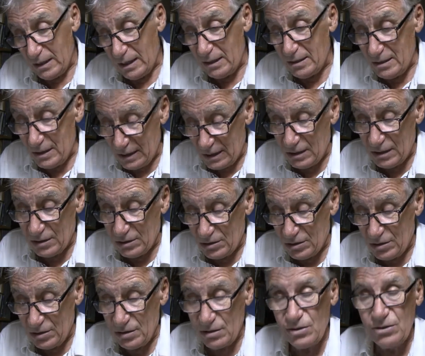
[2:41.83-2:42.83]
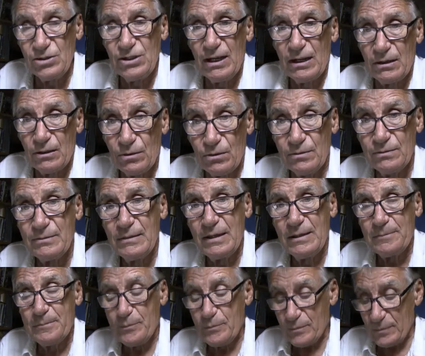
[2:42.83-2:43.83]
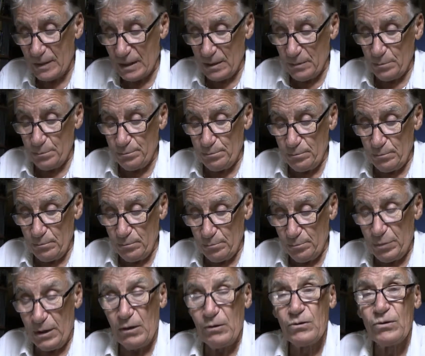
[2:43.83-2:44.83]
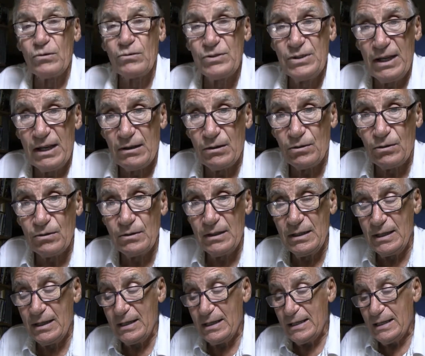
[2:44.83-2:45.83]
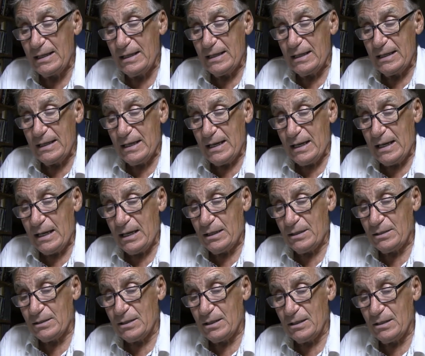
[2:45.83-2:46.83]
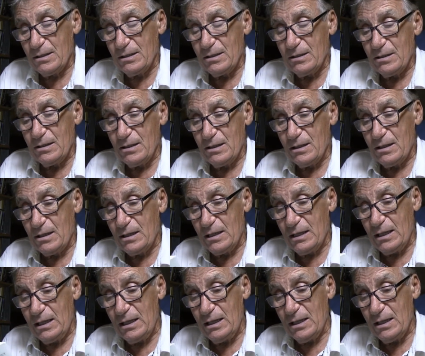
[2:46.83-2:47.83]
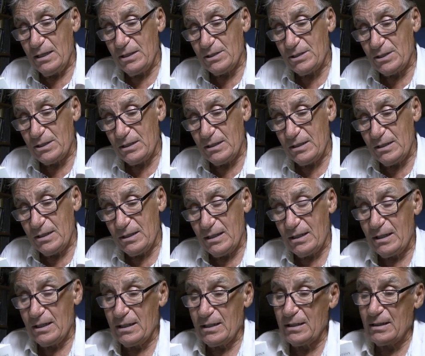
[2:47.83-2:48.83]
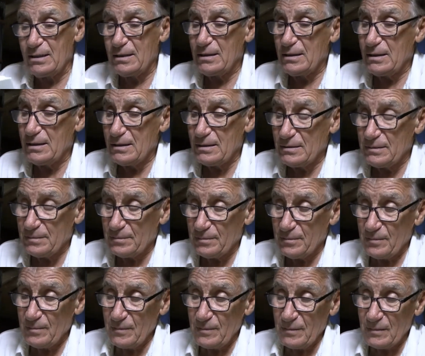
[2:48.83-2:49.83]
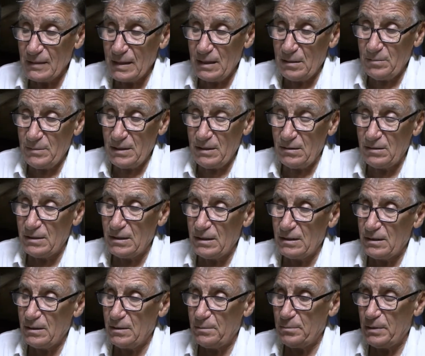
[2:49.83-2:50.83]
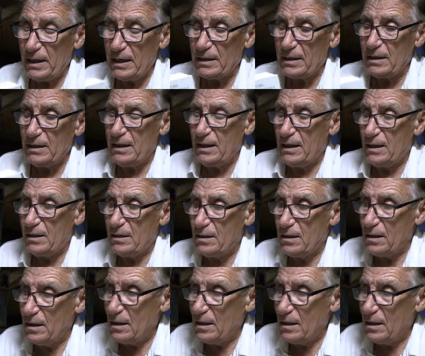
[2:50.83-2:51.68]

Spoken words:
I think it's Coelho, Paulo Coelho. And he is, let me look at the back here.